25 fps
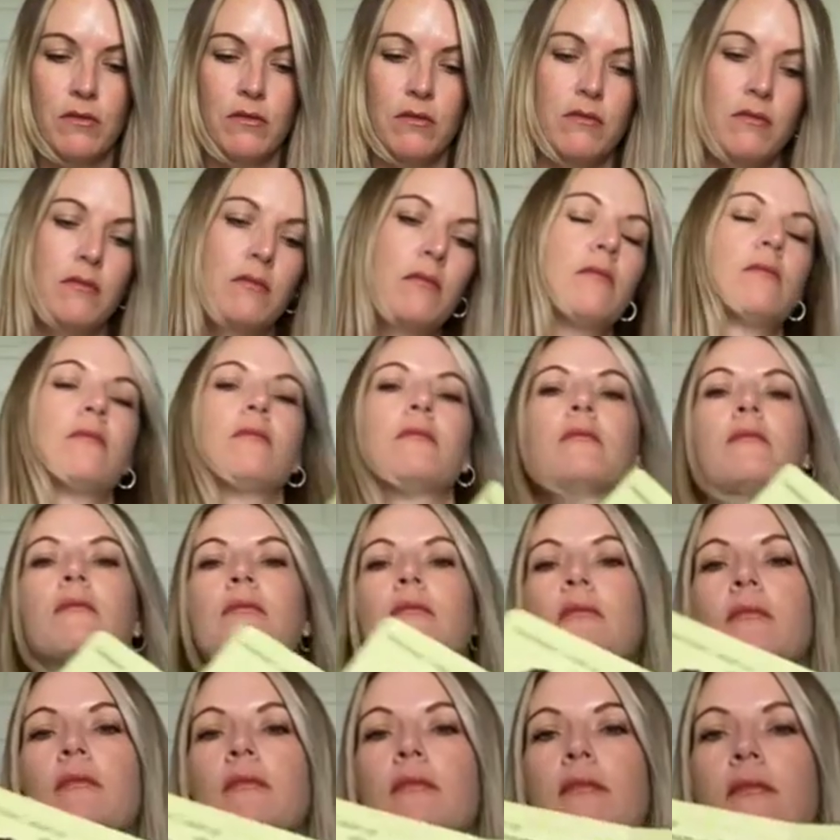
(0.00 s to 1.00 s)

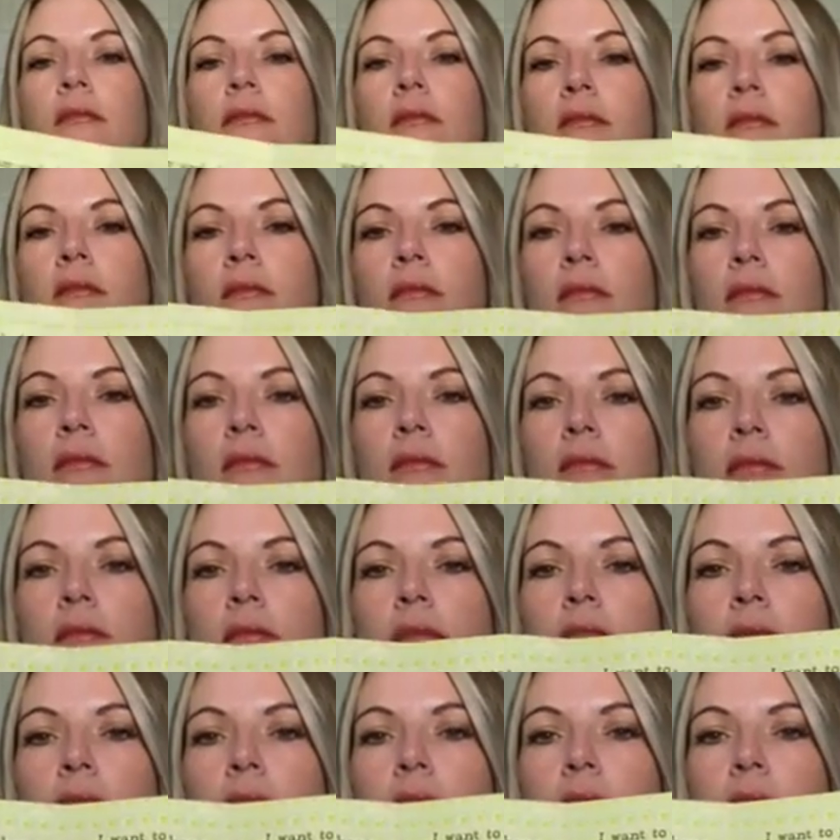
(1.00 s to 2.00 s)

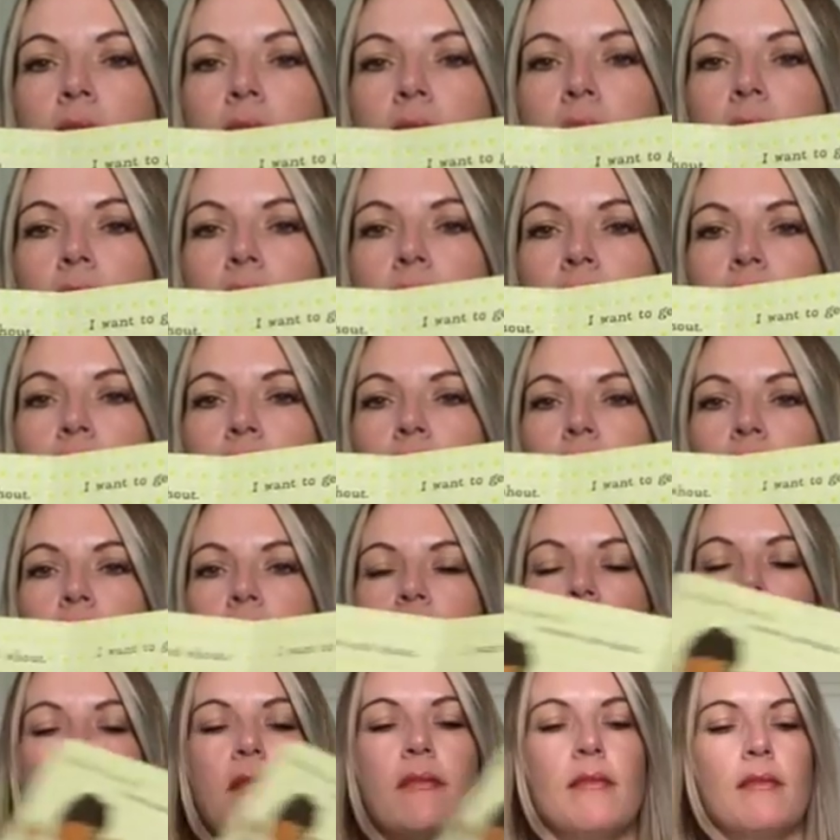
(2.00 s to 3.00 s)
Nothing is said.